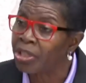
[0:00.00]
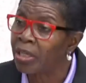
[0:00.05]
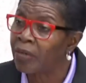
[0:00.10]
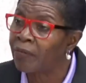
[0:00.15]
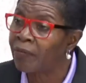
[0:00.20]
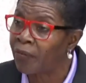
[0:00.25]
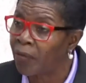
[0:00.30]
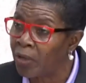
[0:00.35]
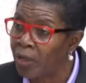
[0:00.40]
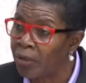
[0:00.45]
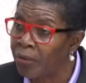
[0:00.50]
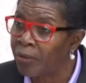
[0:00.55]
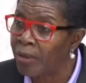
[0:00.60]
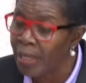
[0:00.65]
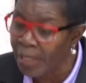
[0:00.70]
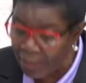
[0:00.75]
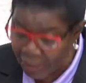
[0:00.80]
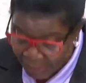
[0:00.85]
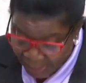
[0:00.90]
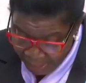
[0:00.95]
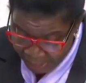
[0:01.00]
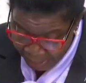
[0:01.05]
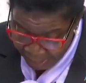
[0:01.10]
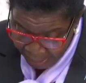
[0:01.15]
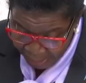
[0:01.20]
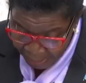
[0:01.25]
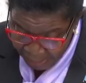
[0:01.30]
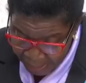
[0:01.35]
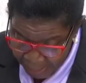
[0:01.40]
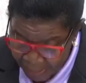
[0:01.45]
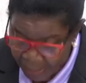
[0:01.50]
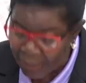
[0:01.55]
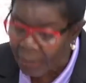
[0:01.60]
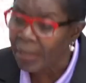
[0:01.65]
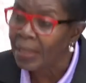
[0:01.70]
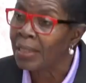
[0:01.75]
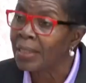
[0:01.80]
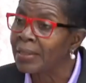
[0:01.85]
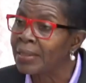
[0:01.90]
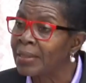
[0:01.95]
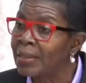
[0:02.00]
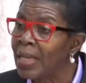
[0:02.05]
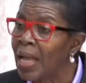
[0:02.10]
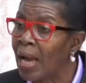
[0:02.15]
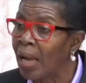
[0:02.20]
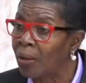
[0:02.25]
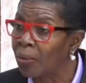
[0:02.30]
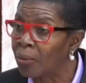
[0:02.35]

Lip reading: for a rainy day is now.